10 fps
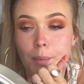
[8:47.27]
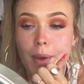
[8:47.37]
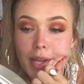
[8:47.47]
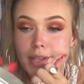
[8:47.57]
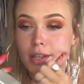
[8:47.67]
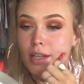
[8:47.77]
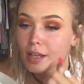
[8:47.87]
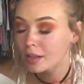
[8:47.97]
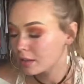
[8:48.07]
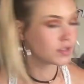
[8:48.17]
I dig
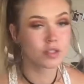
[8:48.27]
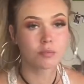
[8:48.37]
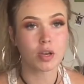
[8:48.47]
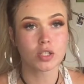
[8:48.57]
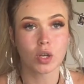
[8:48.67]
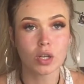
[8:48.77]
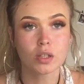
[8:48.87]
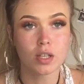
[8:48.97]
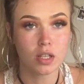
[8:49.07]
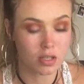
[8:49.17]
it. It's my
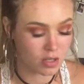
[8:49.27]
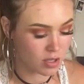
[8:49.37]
Tartelette,